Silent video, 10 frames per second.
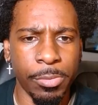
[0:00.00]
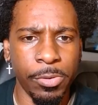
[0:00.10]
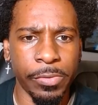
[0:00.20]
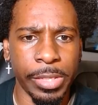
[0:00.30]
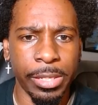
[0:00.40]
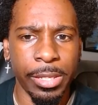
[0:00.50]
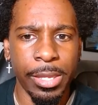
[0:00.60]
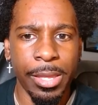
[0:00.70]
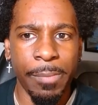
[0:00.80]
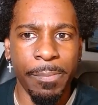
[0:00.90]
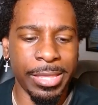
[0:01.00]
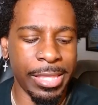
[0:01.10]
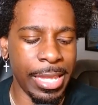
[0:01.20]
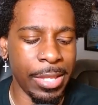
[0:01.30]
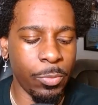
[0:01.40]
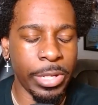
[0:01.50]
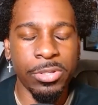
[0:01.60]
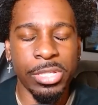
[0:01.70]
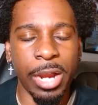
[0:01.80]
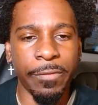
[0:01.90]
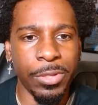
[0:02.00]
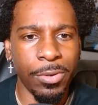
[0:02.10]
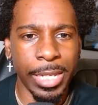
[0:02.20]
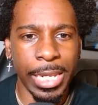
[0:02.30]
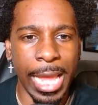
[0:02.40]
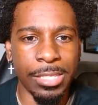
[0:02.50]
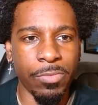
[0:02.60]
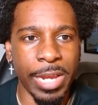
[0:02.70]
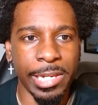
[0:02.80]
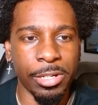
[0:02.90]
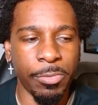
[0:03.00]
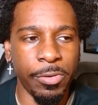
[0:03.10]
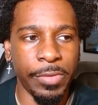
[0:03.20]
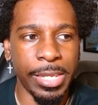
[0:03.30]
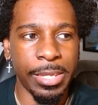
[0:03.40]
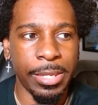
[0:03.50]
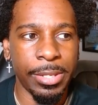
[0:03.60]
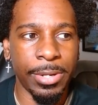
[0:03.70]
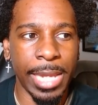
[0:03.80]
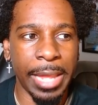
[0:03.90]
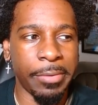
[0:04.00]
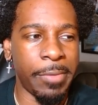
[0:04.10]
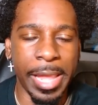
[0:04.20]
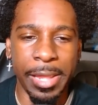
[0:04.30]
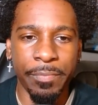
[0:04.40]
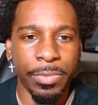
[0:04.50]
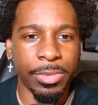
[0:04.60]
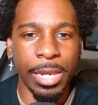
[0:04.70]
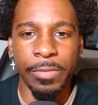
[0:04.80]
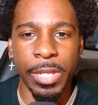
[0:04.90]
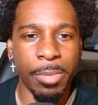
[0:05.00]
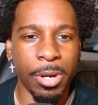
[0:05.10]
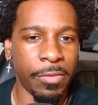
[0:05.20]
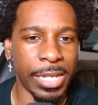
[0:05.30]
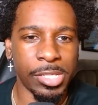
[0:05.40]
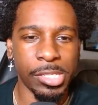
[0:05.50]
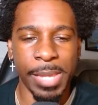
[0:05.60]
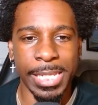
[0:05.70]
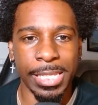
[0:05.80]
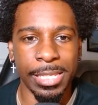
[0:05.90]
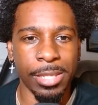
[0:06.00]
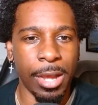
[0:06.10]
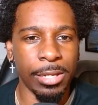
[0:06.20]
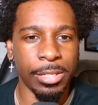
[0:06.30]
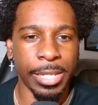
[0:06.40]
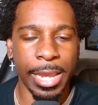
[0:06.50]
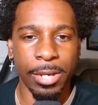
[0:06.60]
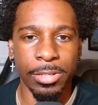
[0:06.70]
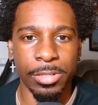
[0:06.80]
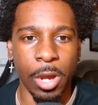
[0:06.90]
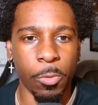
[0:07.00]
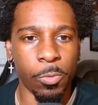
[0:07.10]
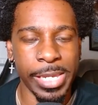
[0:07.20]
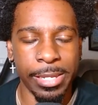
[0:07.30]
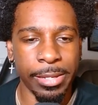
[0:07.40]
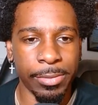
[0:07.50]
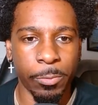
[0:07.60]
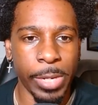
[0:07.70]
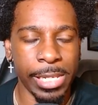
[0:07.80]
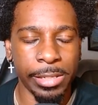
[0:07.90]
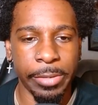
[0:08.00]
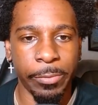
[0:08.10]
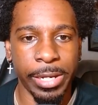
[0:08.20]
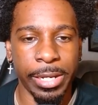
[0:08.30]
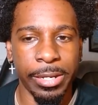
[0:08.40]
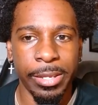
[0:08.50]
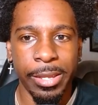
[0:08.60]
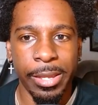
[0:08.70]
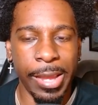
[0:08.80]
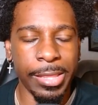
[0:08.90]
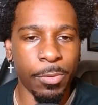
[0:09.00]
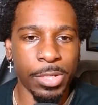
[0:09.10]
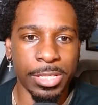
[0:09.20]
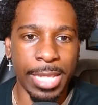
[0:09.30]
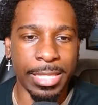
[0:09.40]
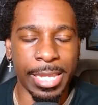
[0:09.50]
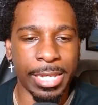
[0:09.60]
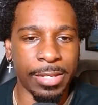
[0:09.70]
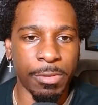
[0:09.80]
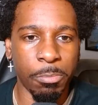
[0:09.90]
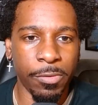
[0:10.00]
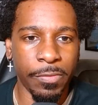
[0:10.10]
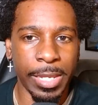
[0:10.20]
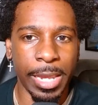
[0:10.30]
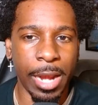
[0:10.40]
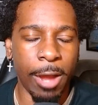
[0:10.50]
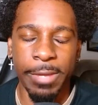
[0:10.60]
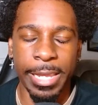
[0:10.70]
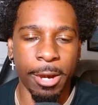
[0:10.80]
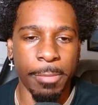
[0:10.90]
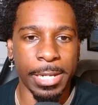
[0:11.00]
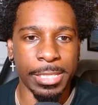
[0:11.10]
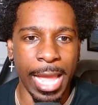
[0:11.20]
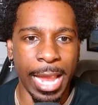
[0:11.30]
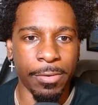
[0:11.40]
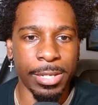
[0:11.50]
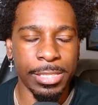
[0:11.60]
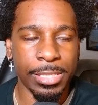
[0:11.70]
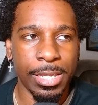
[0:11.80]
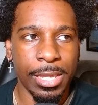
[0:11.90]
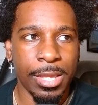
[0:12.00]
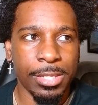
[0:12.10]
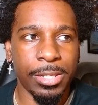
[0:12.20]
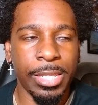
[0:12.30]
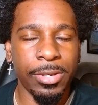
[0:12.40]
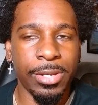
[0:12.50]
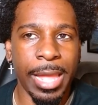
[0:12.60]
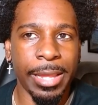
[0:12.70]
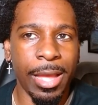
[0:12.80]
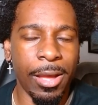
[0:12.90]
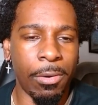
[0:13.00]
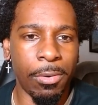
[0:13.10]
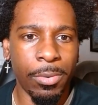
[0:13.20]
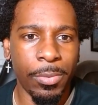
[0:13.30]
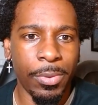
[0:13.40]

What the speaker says: movie. But then when you start viewing it as a regular movie, you're like, wait, none of their motivations make sense. All of the characters are weakly written. And then we're just at the end of the movie and all we care about is Iris. So then you're like, oh,